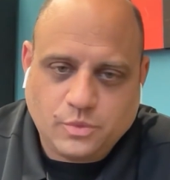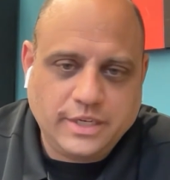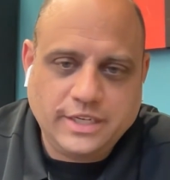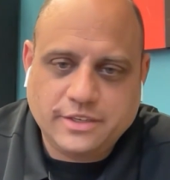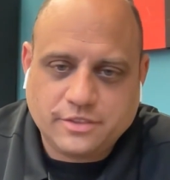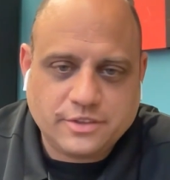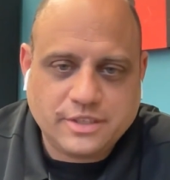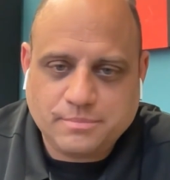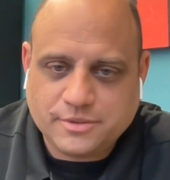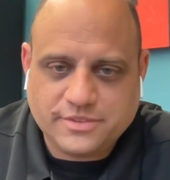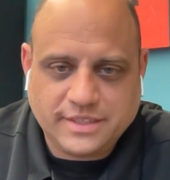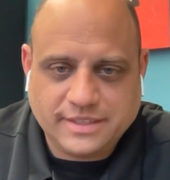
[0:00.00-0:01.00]
twenty to
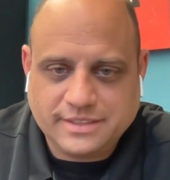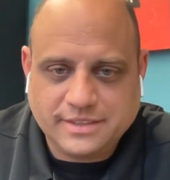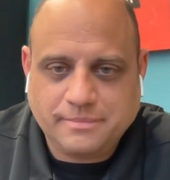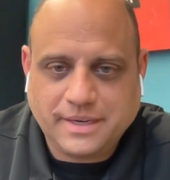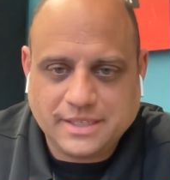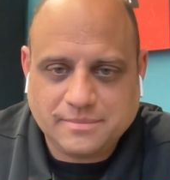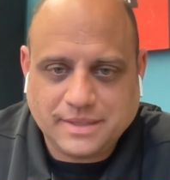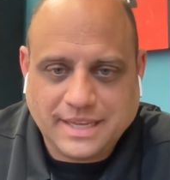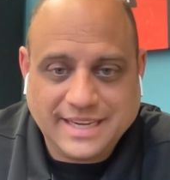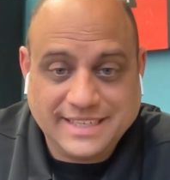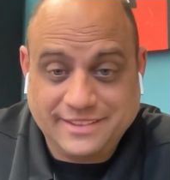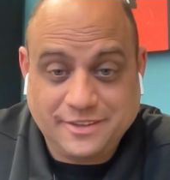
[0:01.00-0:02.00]
thirty percent to the bottom
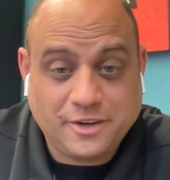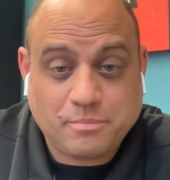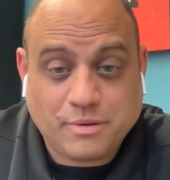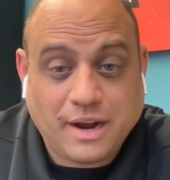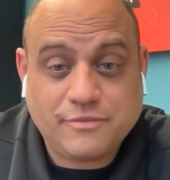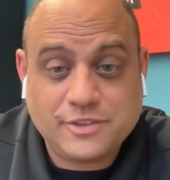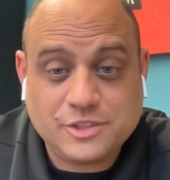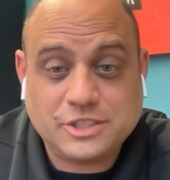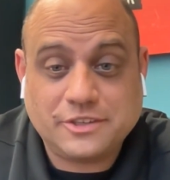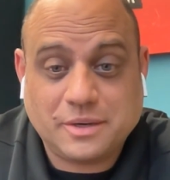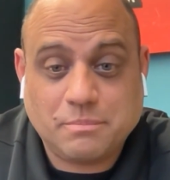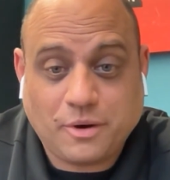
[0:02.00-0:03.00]
line, and they're a profit
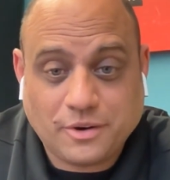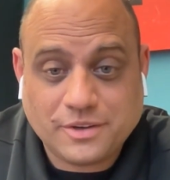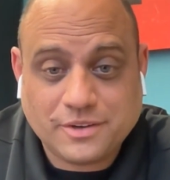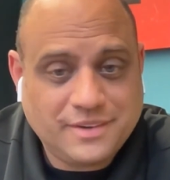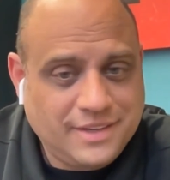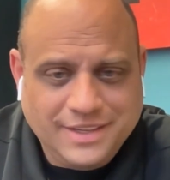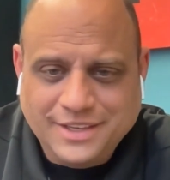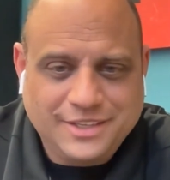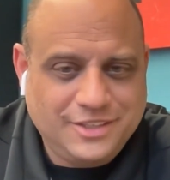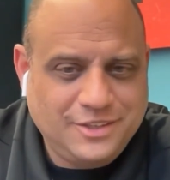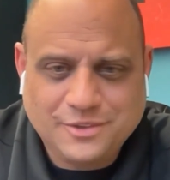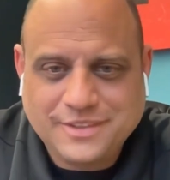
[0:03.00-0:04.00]
sharing partner.
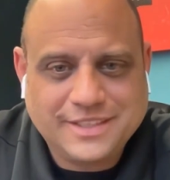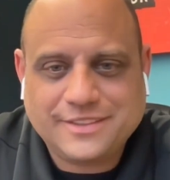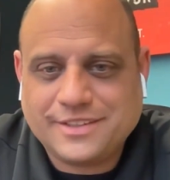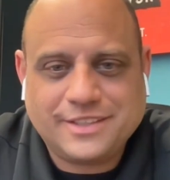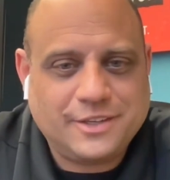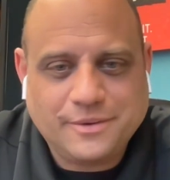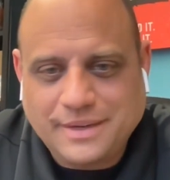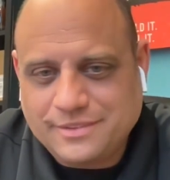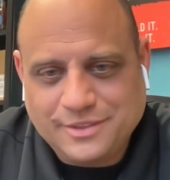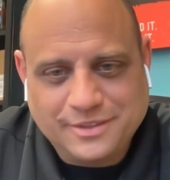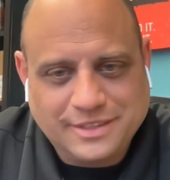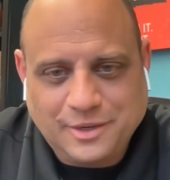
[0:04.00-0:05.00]
You don't think they're going to go
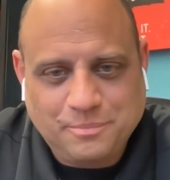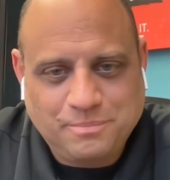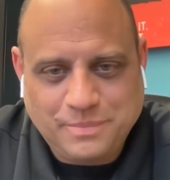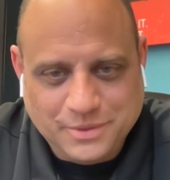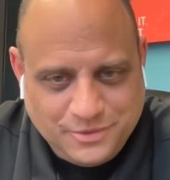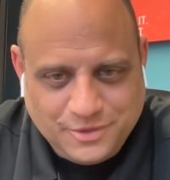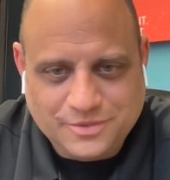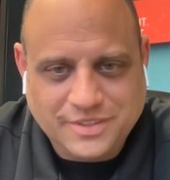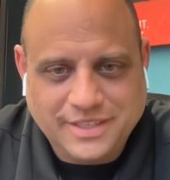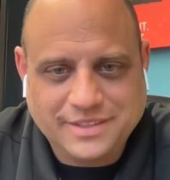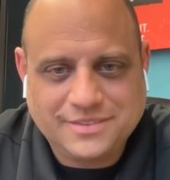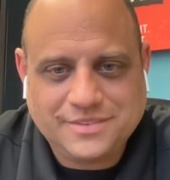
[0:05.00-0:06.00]
out there and help build those
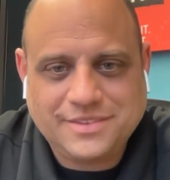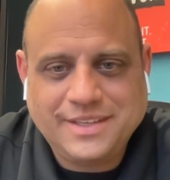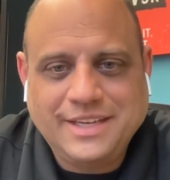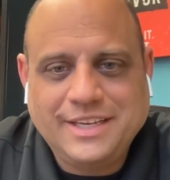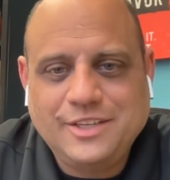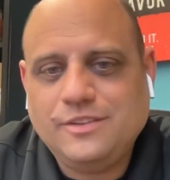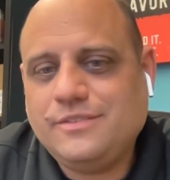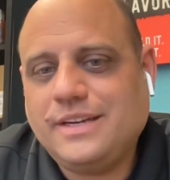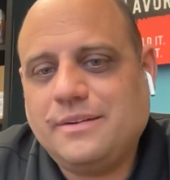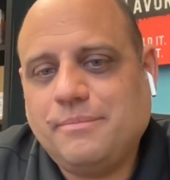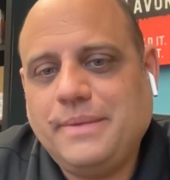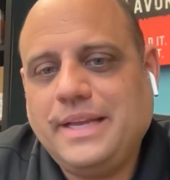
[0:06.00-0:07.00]
sales? You
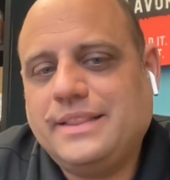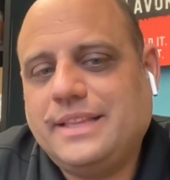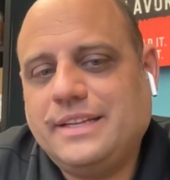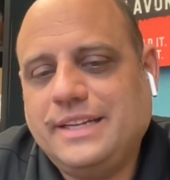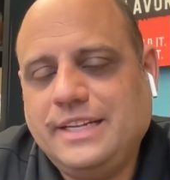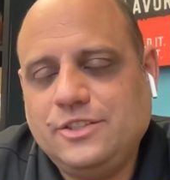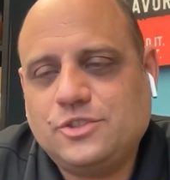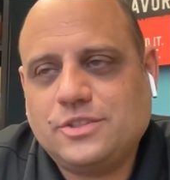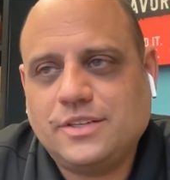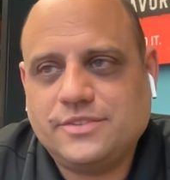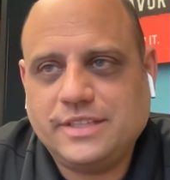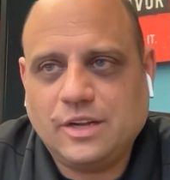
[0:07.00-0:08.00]
got to make that
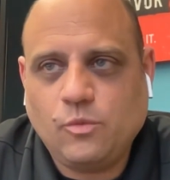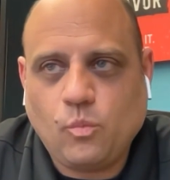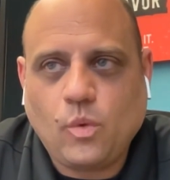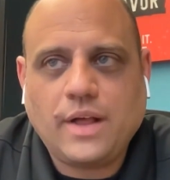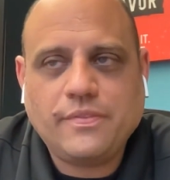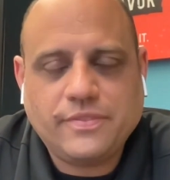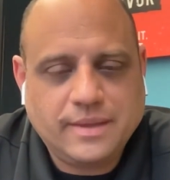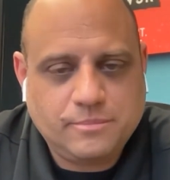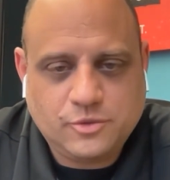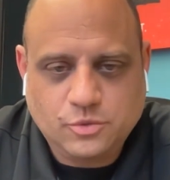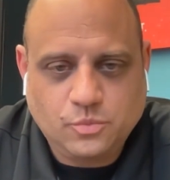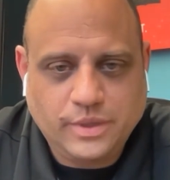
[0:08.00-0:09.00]
interesting and want
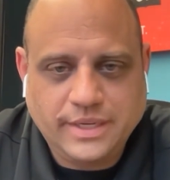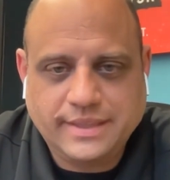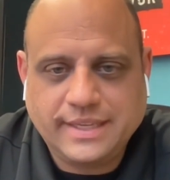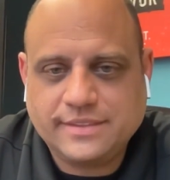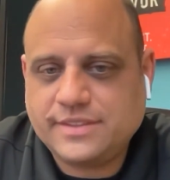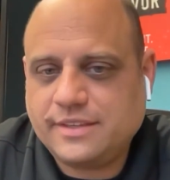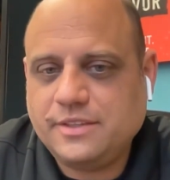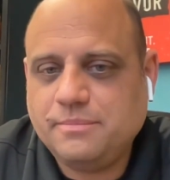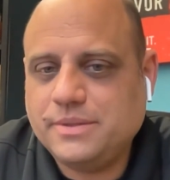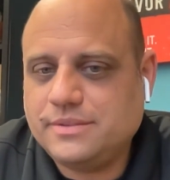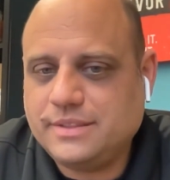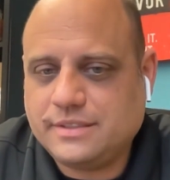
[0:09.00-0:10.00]
them to win. That's how
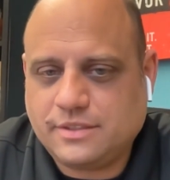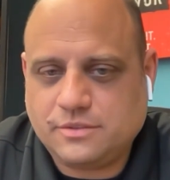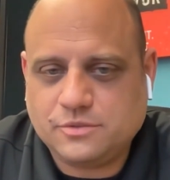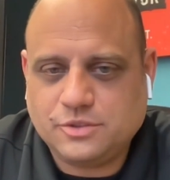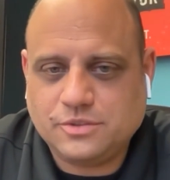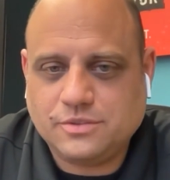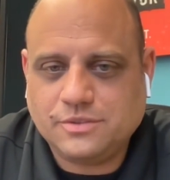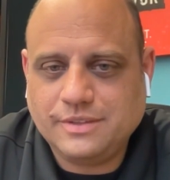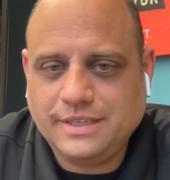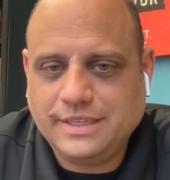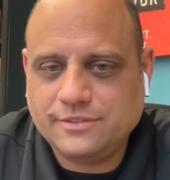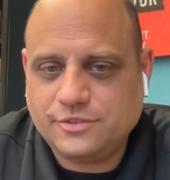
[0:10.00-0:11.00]
you build a culture
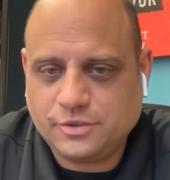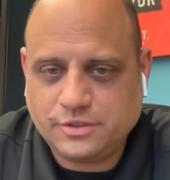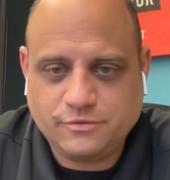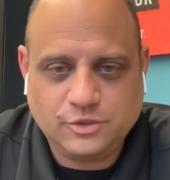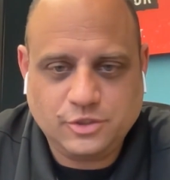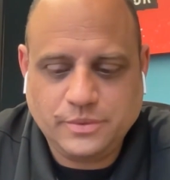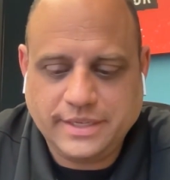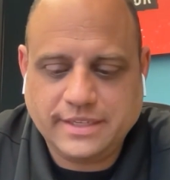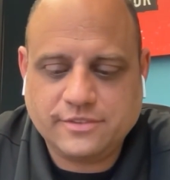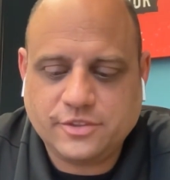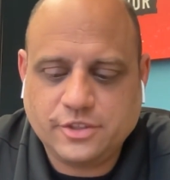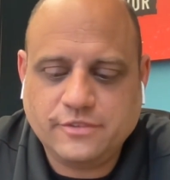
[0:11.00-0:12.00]
in sort of
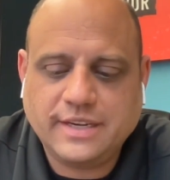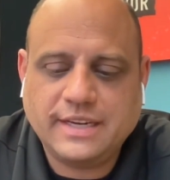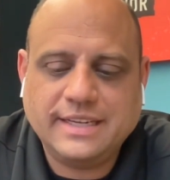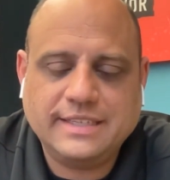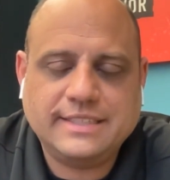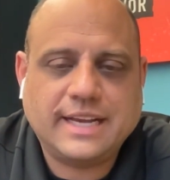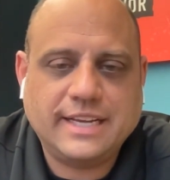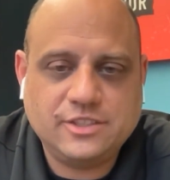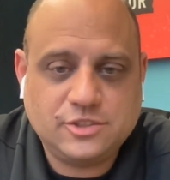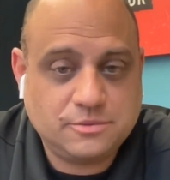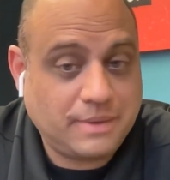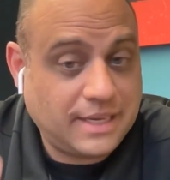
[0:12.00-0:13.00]
doing it. So you've got to
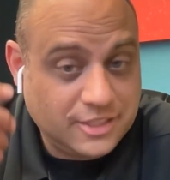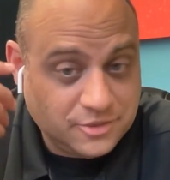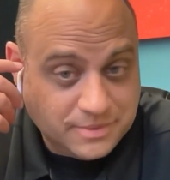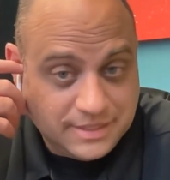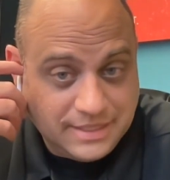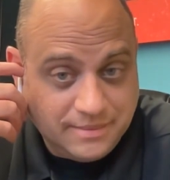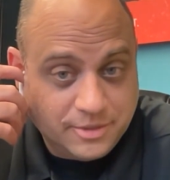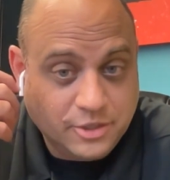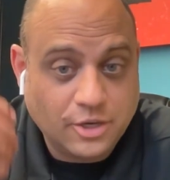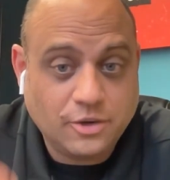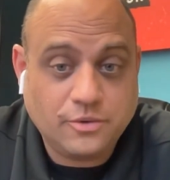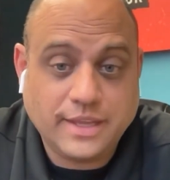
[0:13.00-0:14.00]
entice your management team
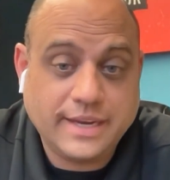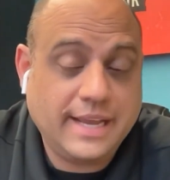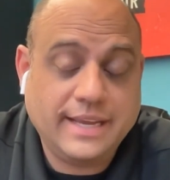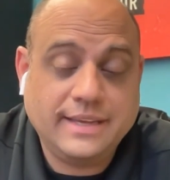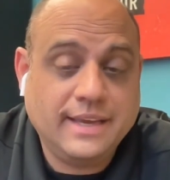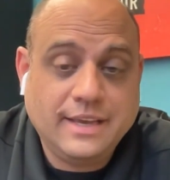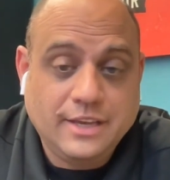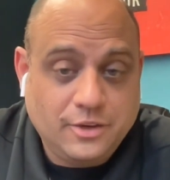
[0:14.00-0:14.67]
to know that, hey,